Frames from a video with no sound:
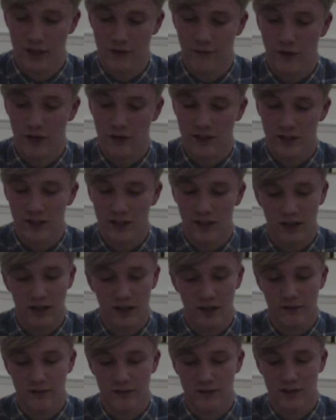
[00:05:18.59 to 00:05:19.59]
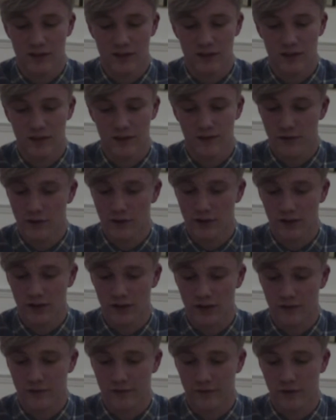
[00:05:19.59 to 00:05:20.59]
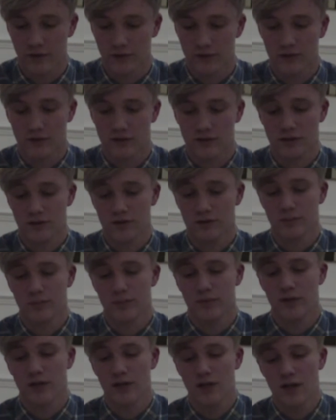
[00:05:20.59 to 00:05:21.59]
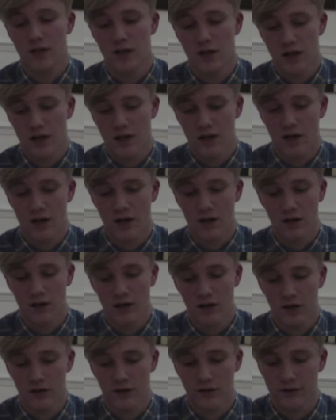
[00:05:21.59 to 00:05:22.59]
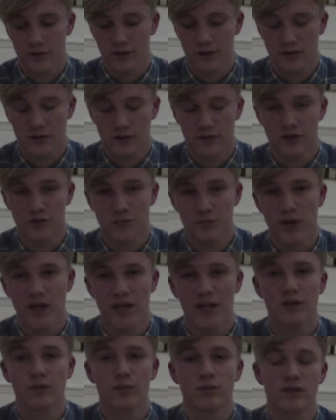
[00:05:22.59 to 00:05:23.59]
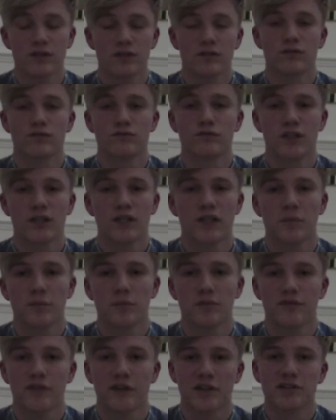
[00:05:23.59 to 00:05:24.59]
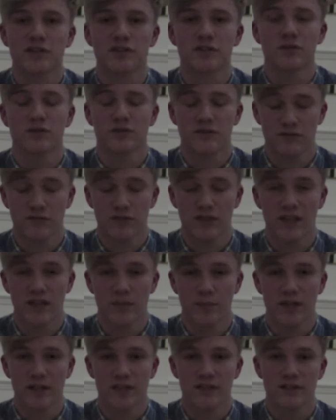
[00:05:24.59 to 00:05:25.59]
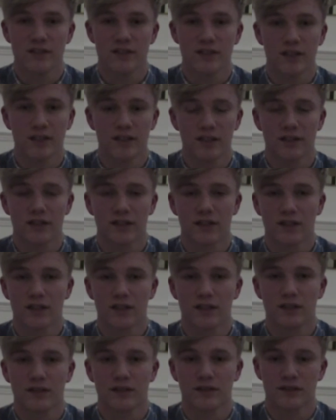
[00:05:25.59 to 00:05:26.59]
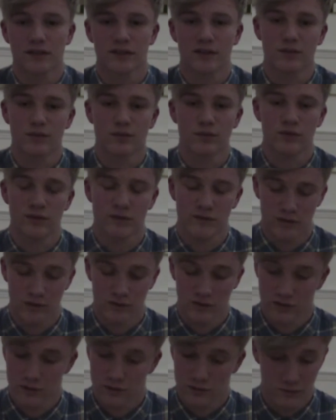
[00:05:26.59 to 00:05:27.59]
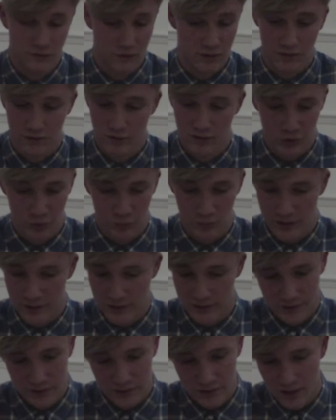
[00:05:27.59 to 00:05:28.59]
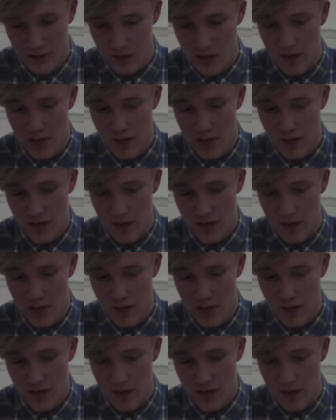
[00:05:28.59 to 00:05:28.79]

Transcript: If I didn't have Photoshop, I would have to use Paint, which looks really unprofessional. It's really basic, and it would have just looked a real mess.